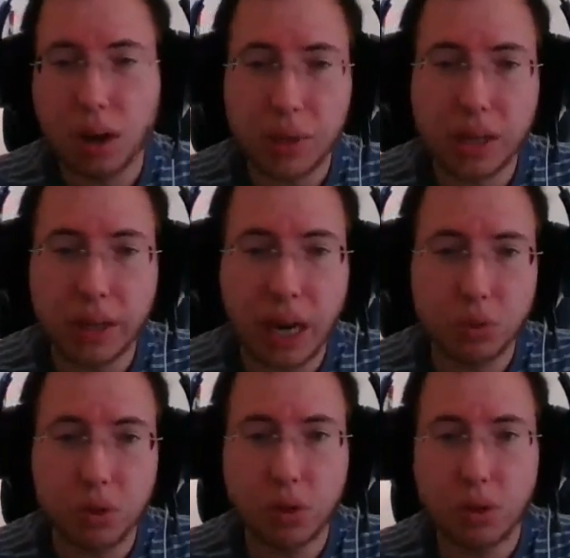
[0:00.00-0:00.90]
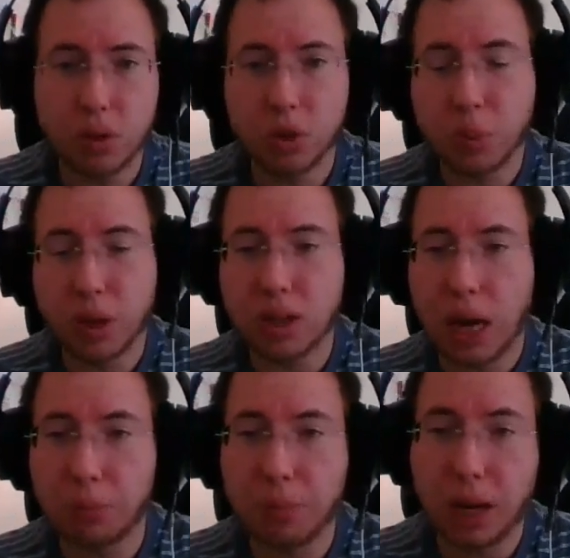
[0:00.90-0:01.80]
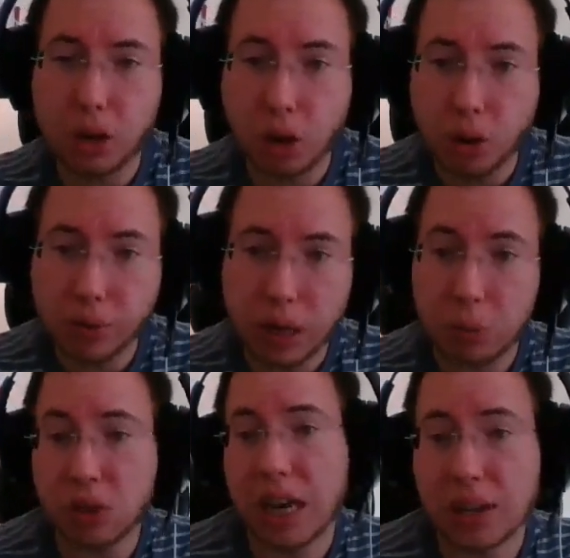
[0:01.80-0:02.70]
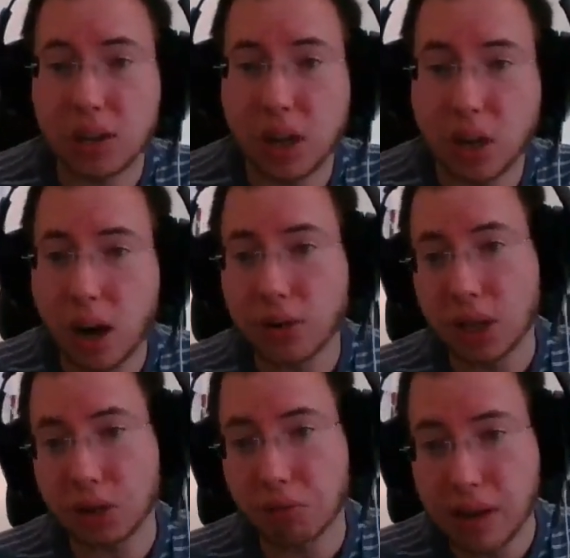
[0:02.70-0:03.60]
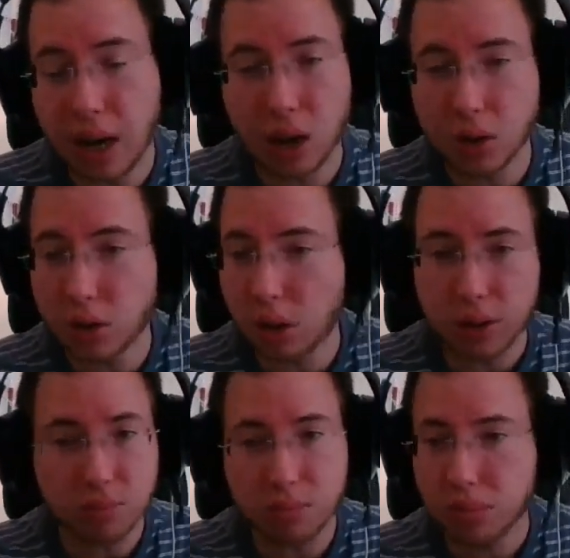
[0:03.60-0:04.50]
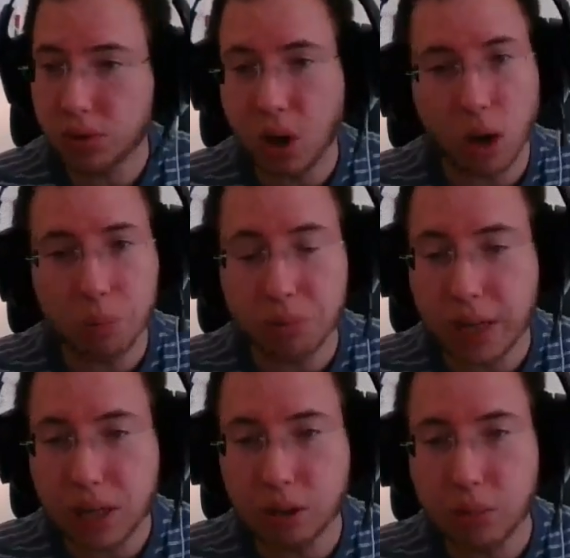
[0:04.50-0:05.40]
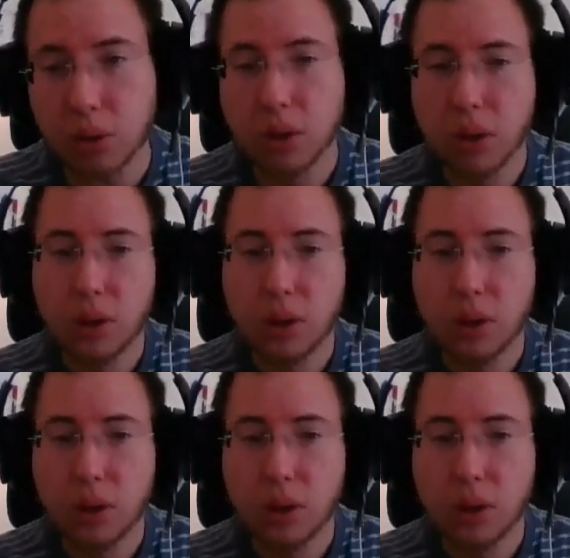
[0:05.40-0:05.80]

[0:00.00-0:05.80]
being able to spend time with my girlfriend when she has a day off. She's retail, so it's so unpredictable.